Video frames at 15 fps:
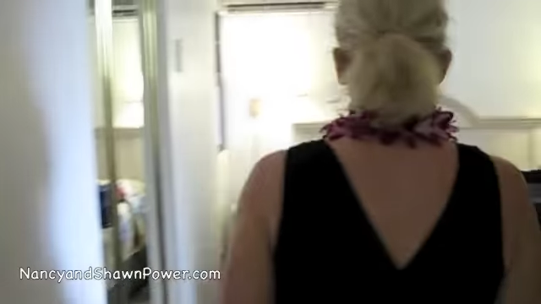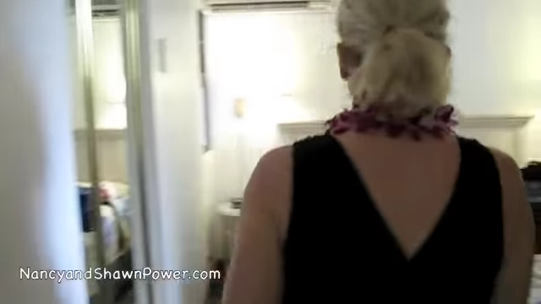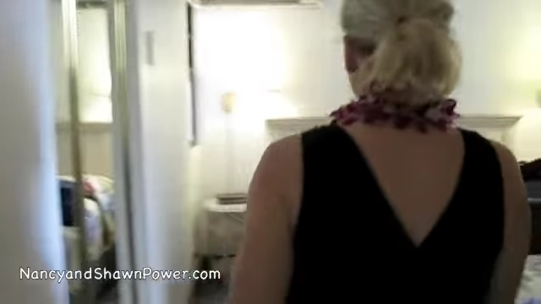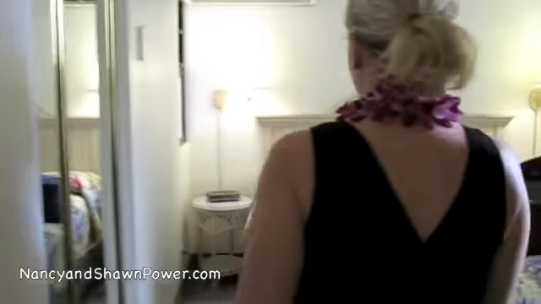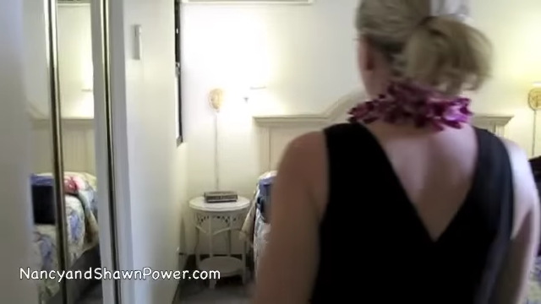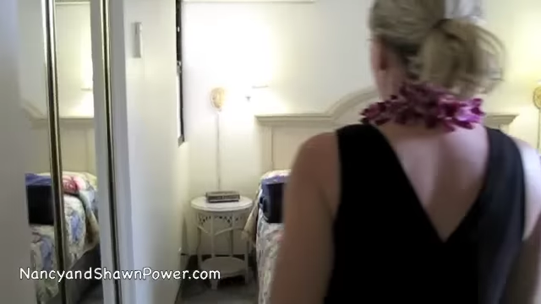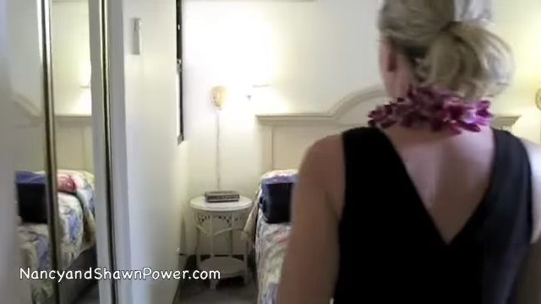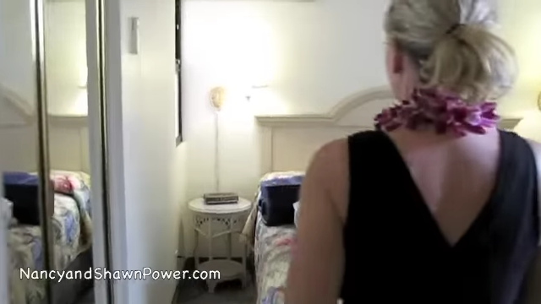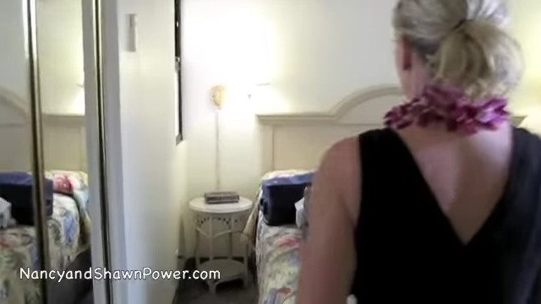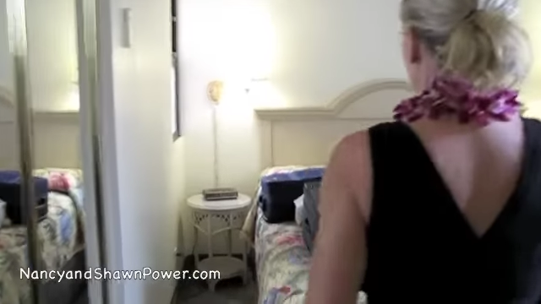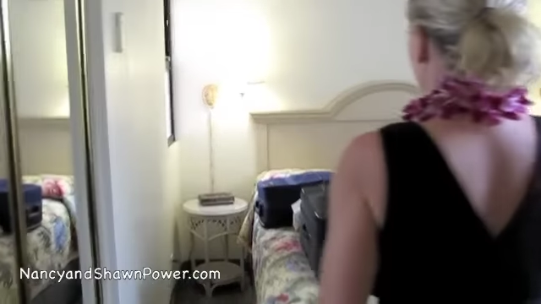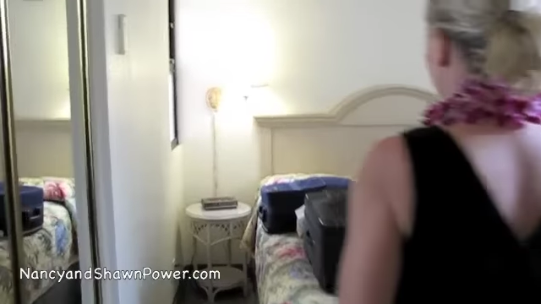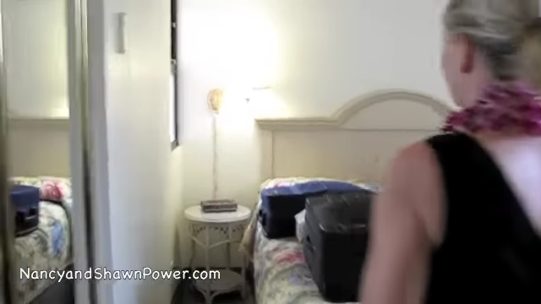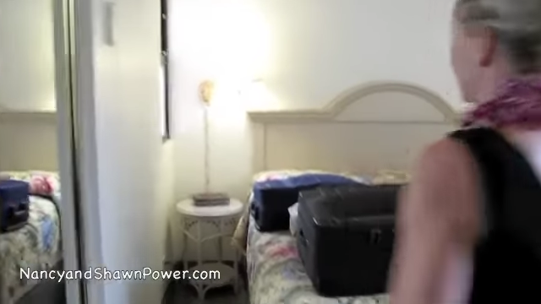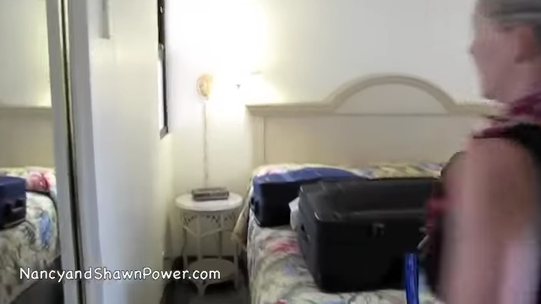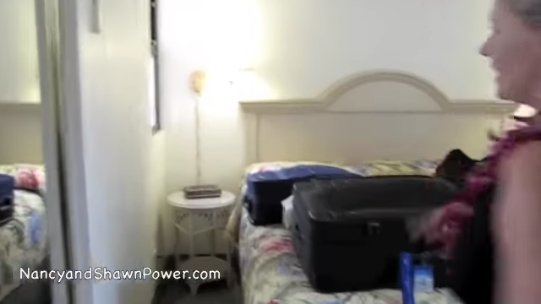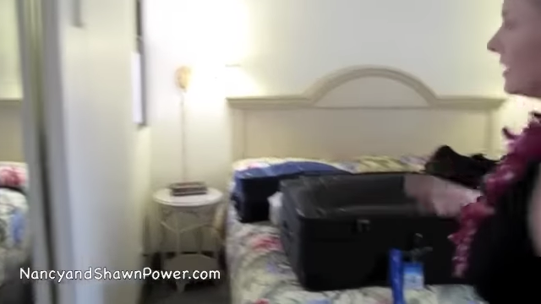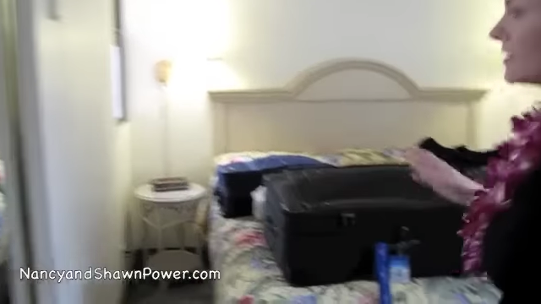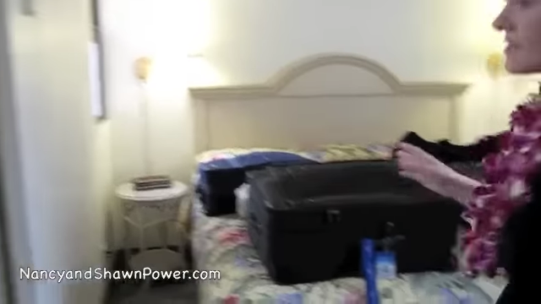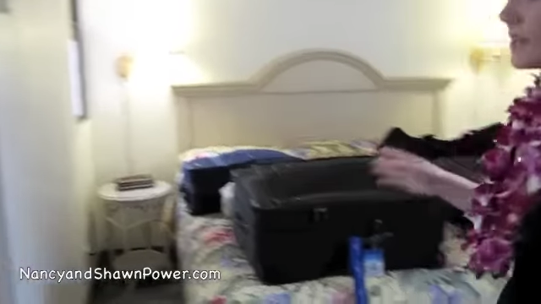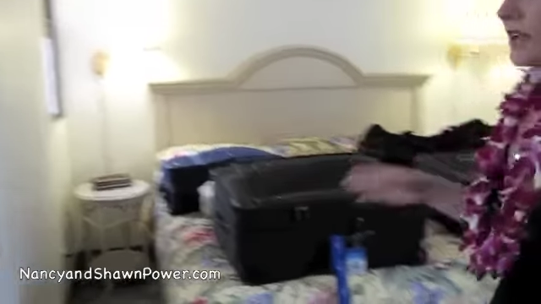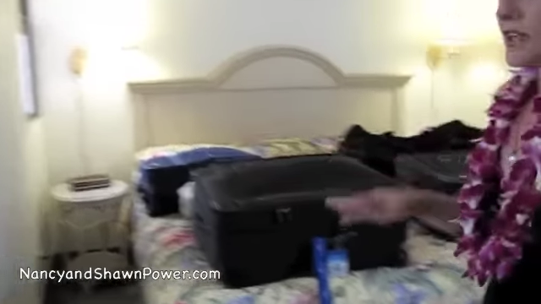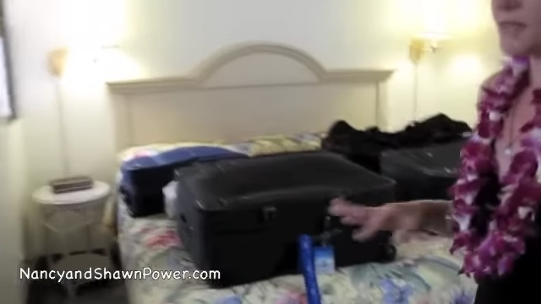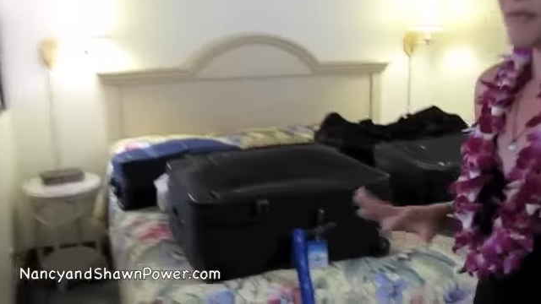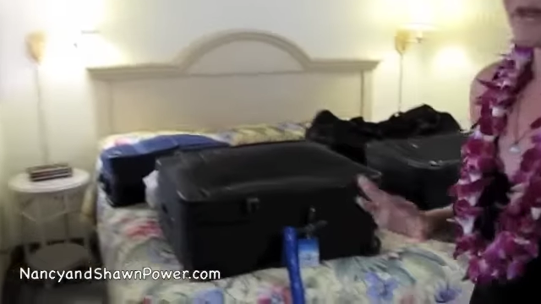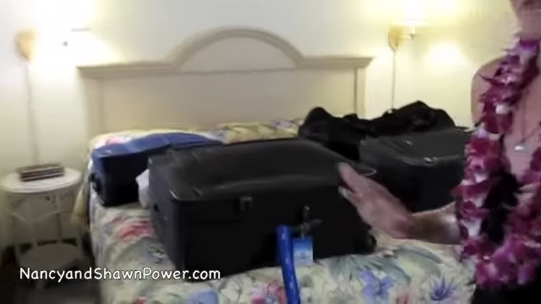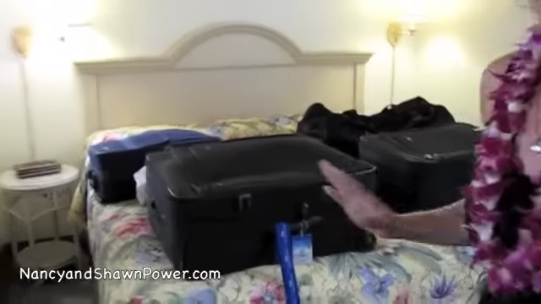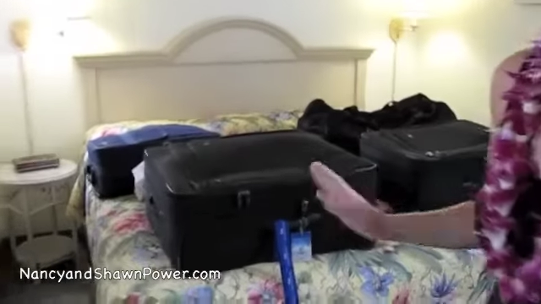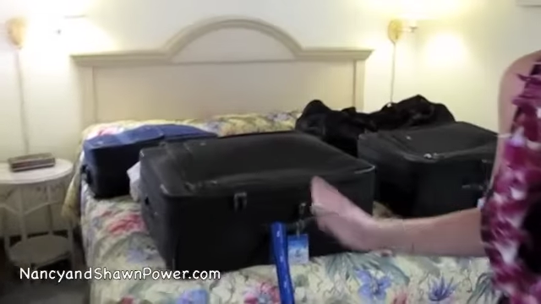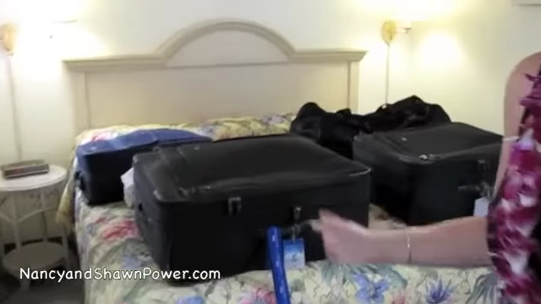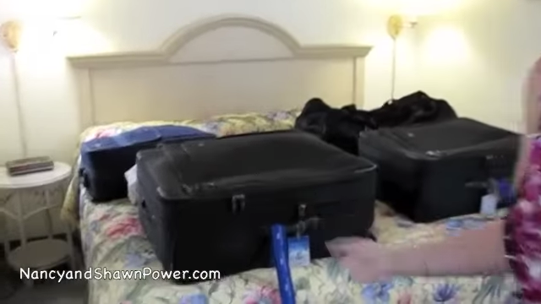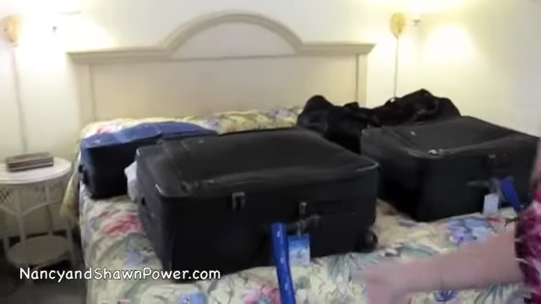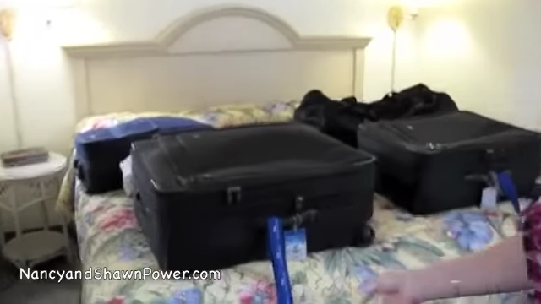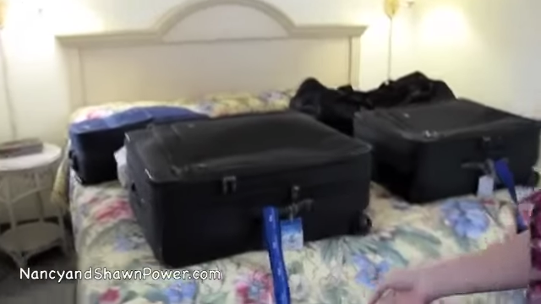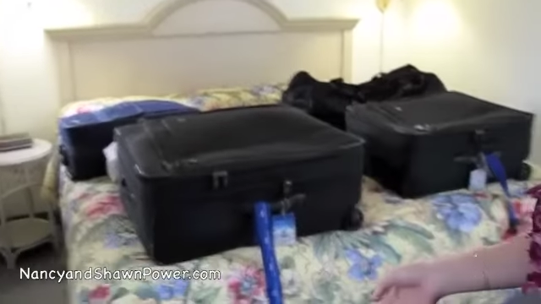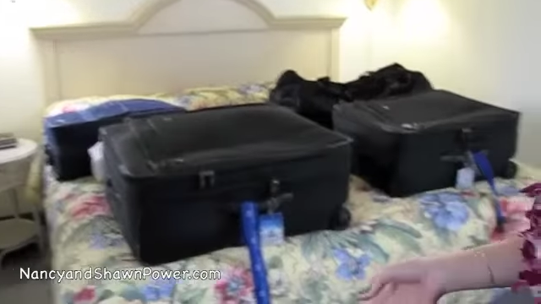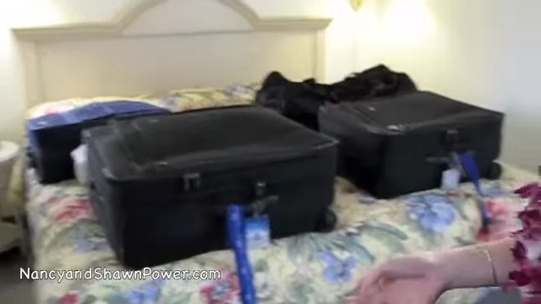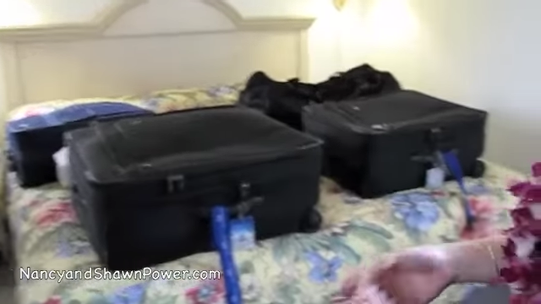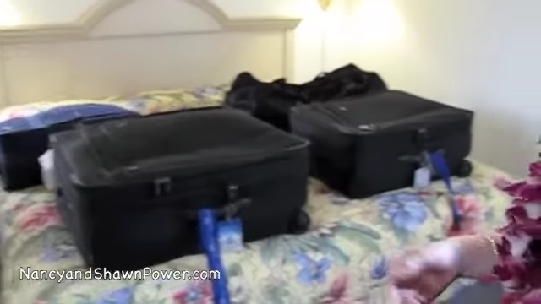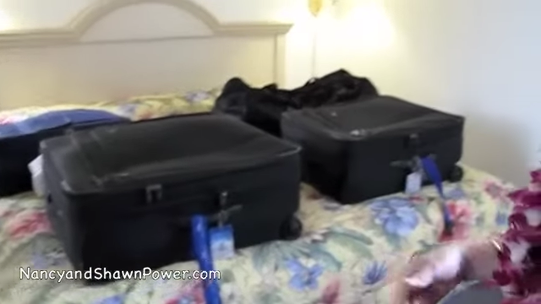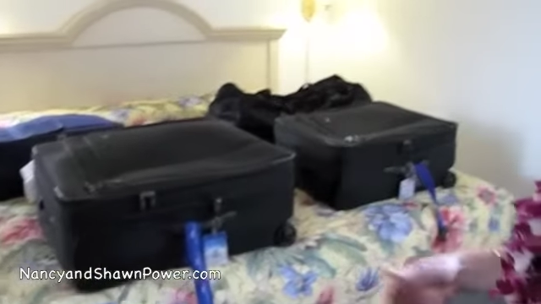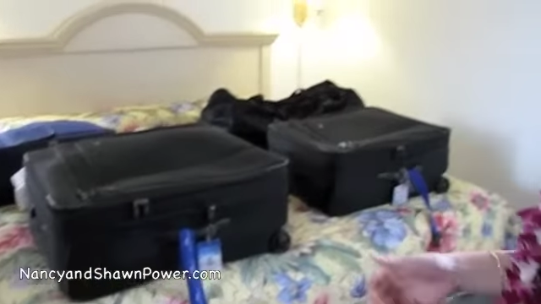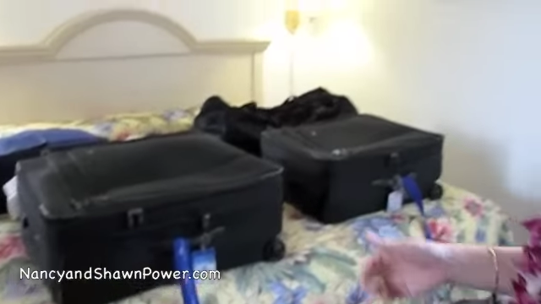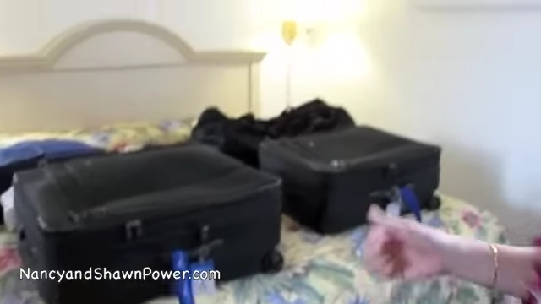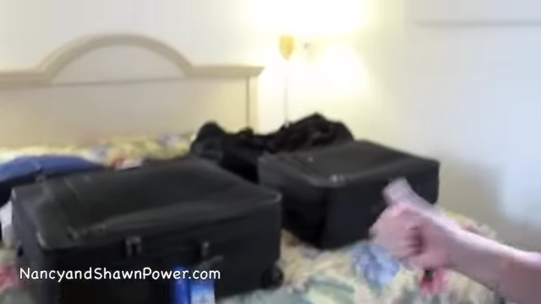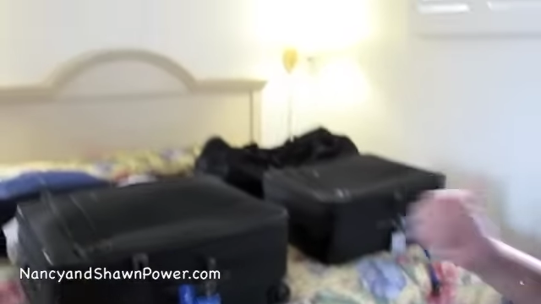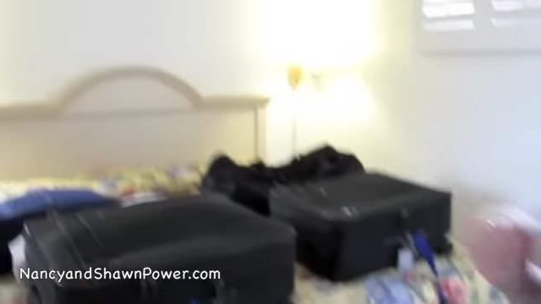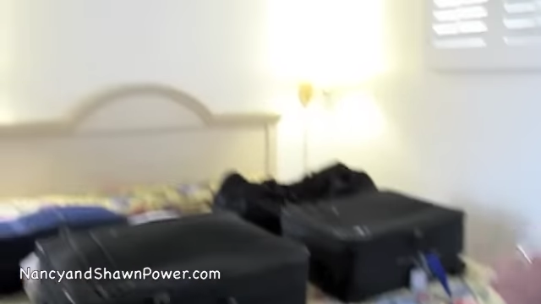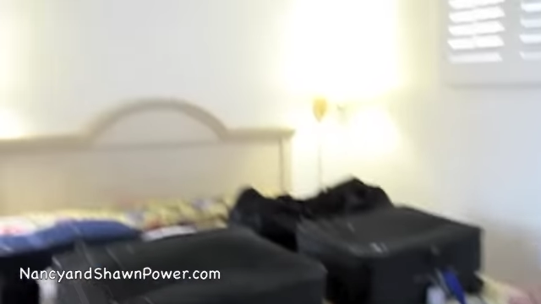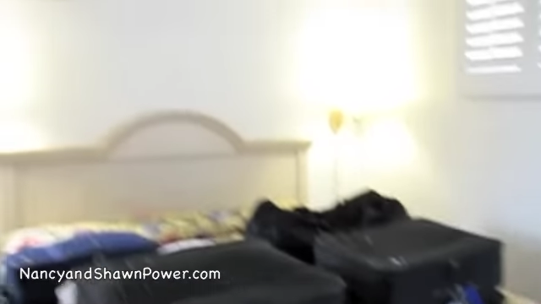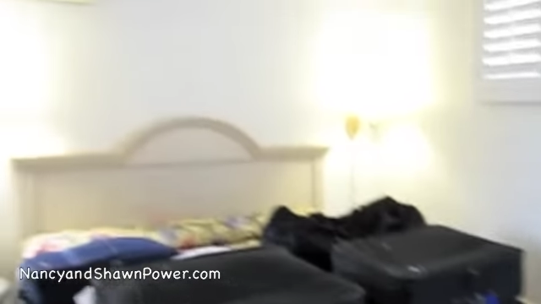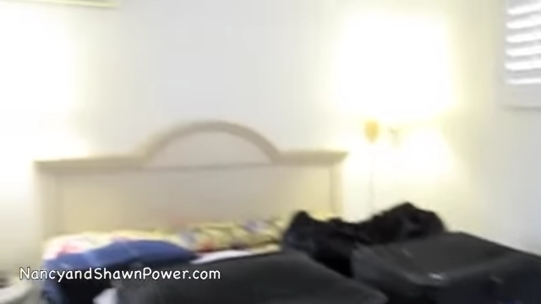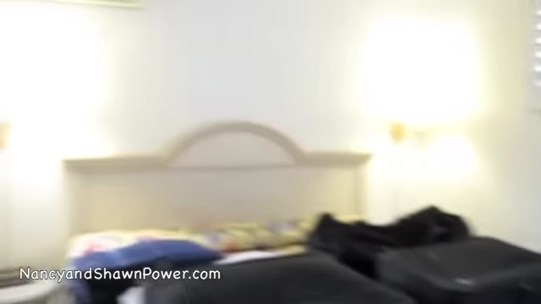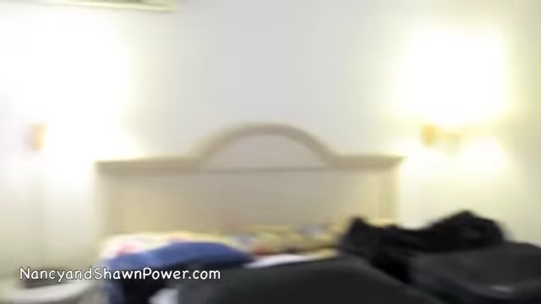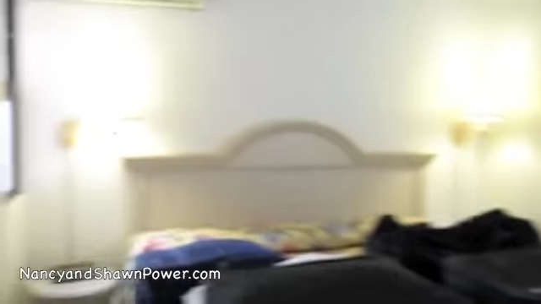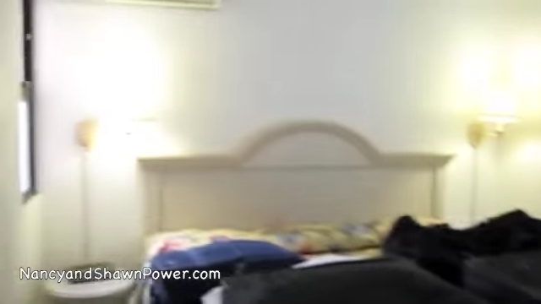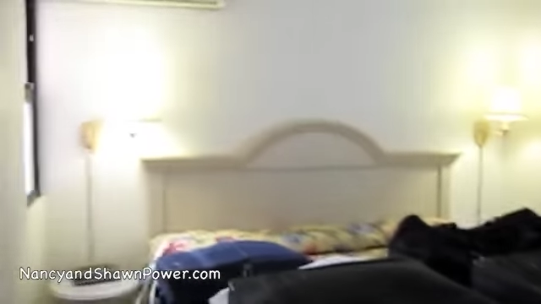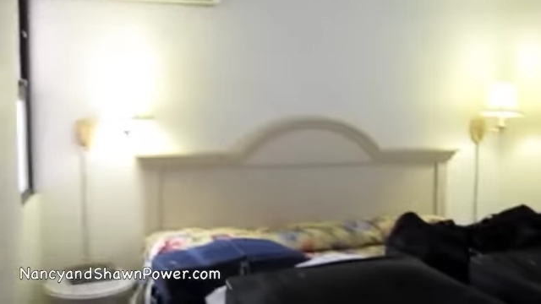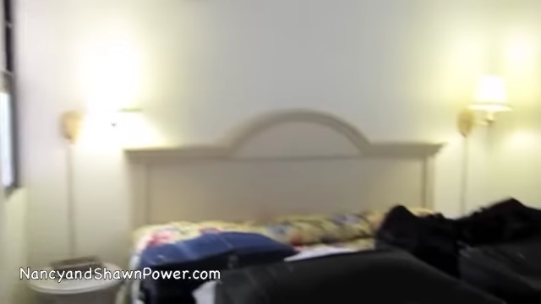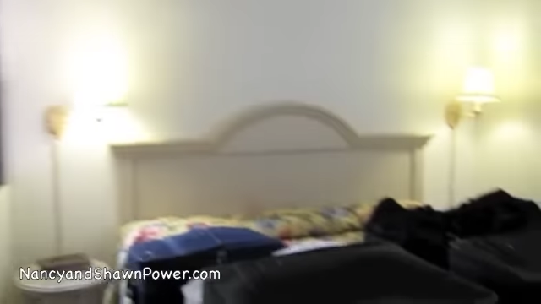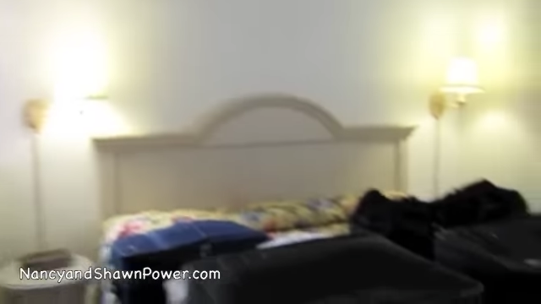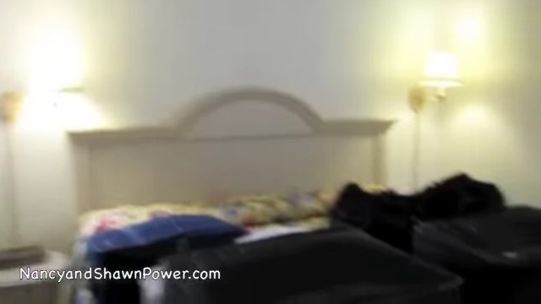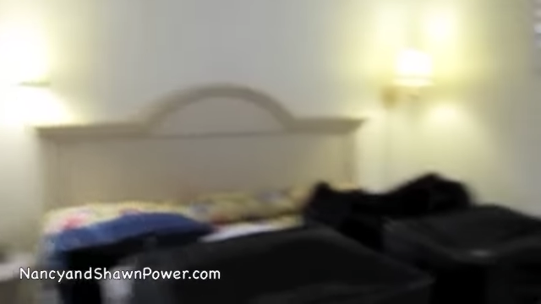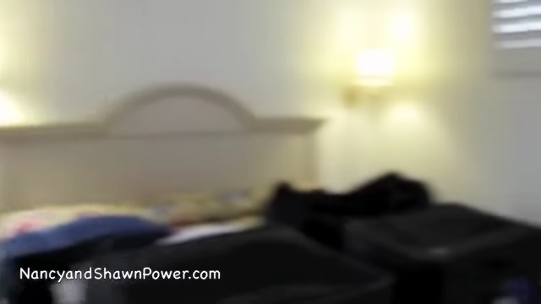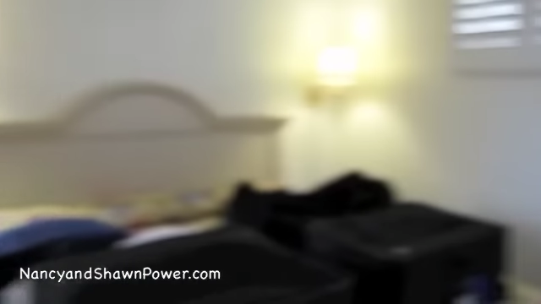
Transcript: (no speaker visible)